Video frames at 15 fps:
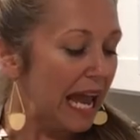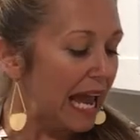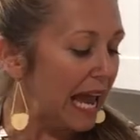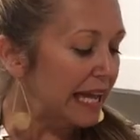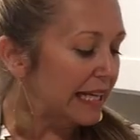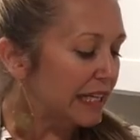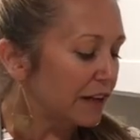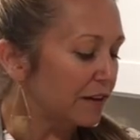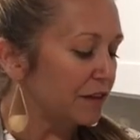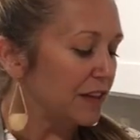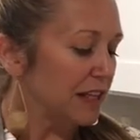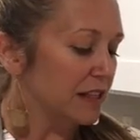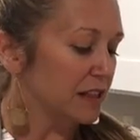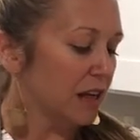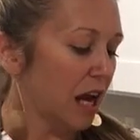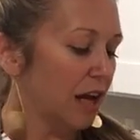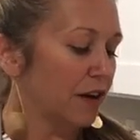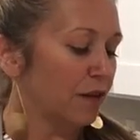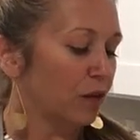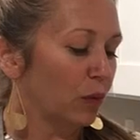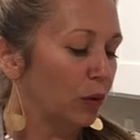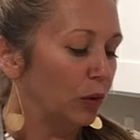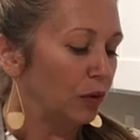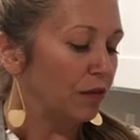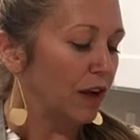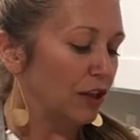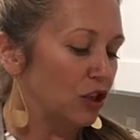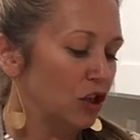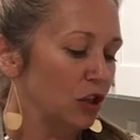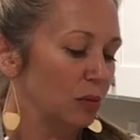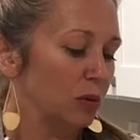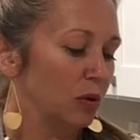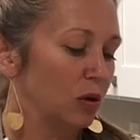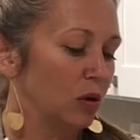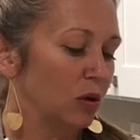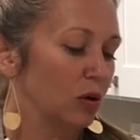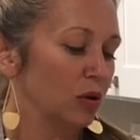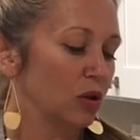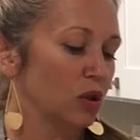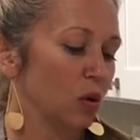Any of these kind of root vegetables